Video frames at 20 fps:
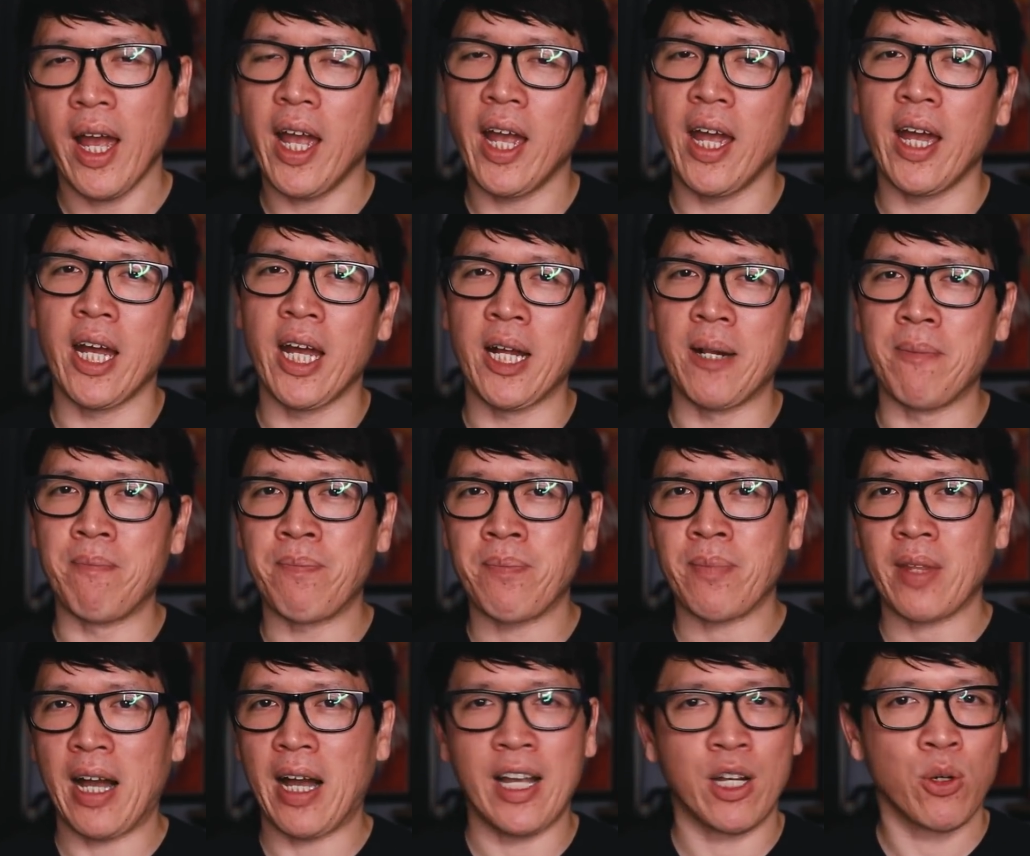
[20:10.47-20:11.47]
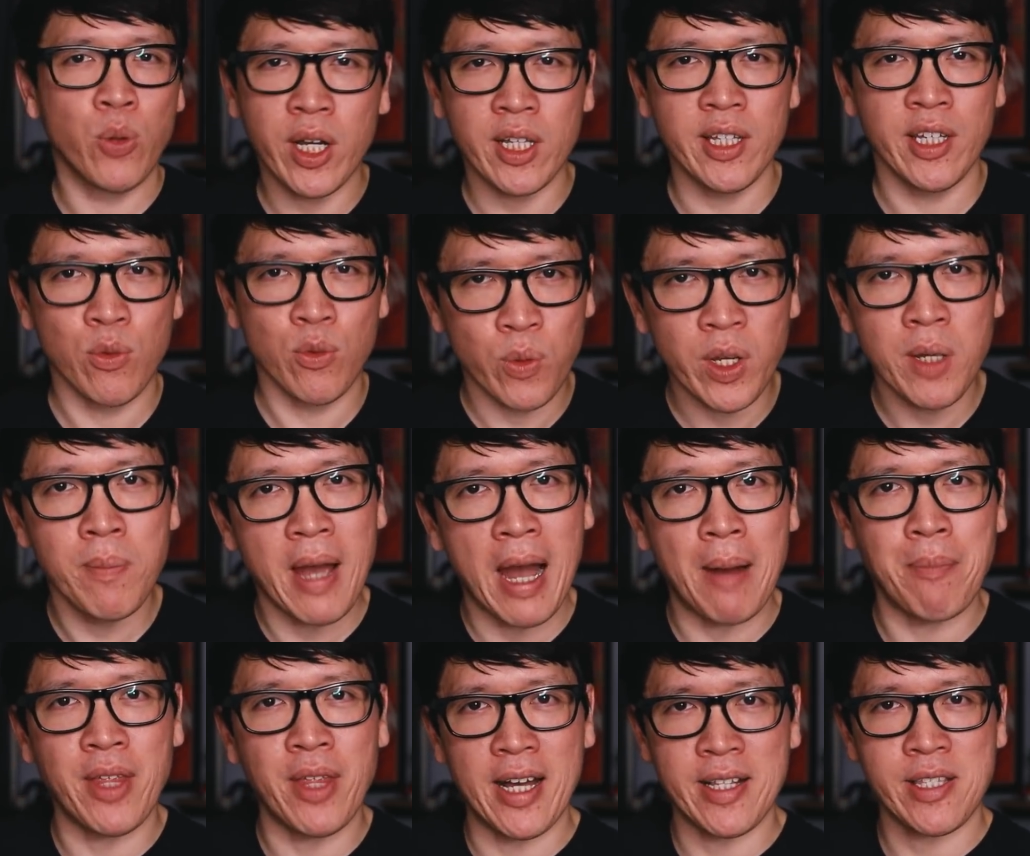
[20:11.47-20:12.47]
And I quickly
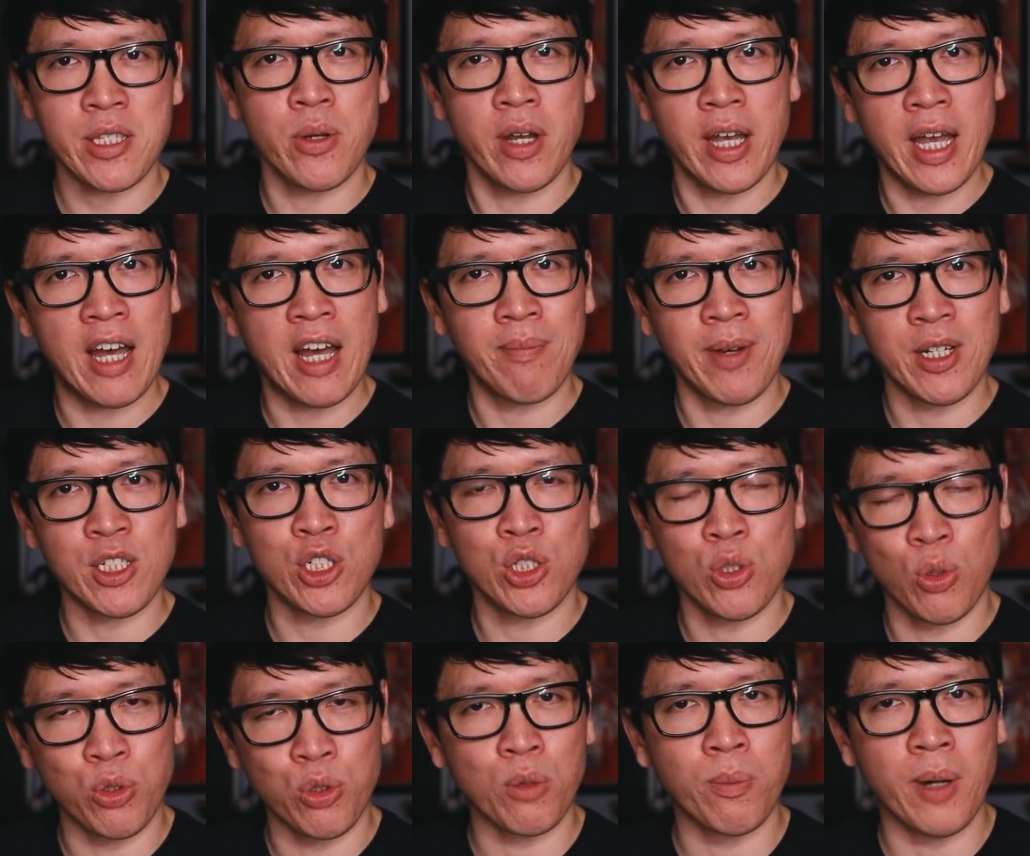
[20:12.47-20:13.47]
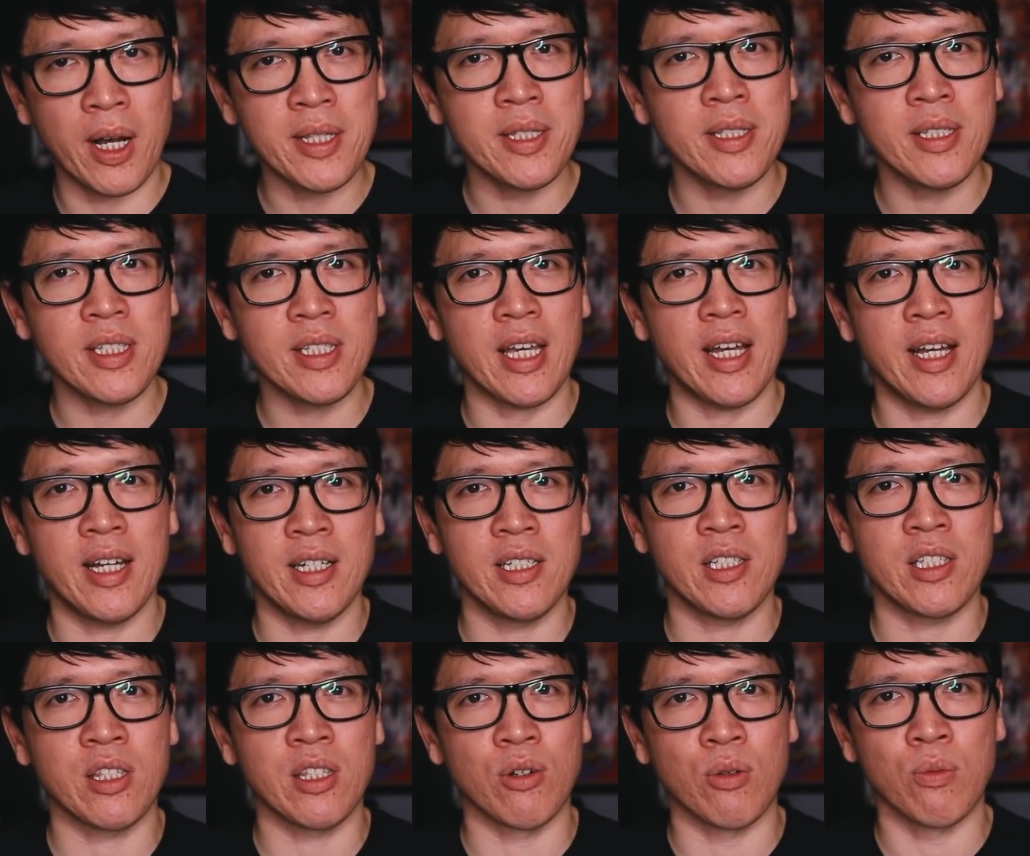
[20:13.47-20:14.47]
remap that so I have my shoulder buttons
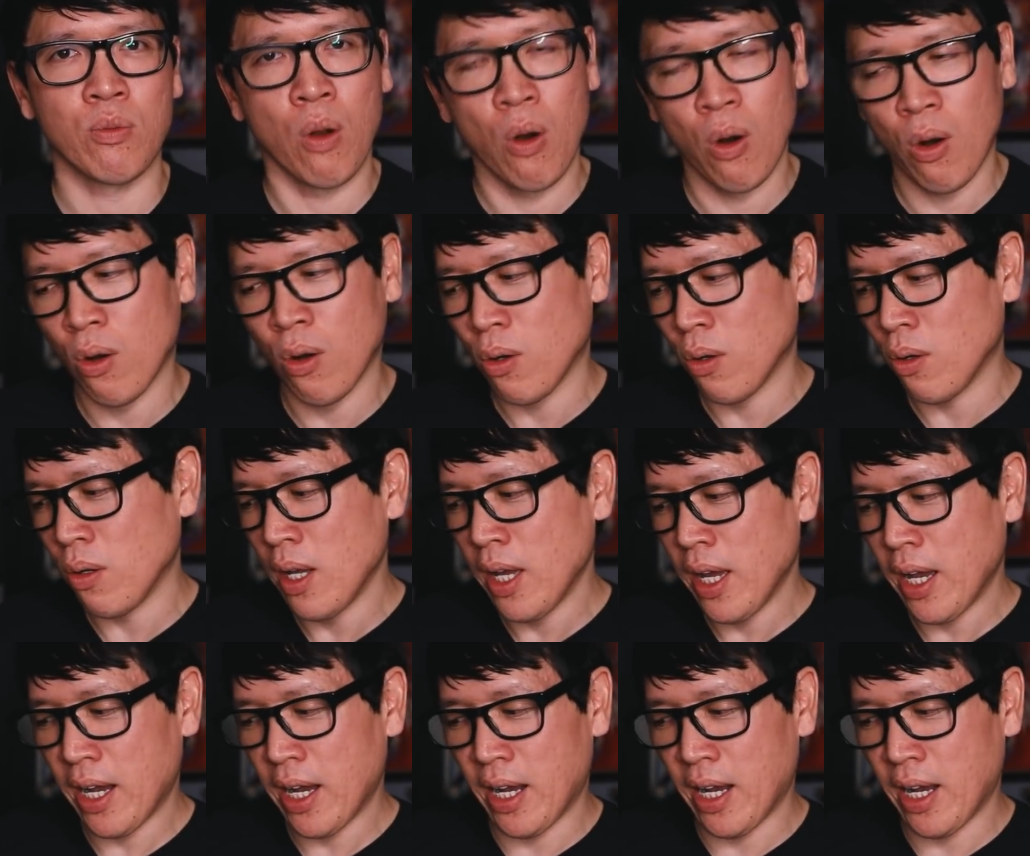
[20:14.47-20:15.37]
as the roll,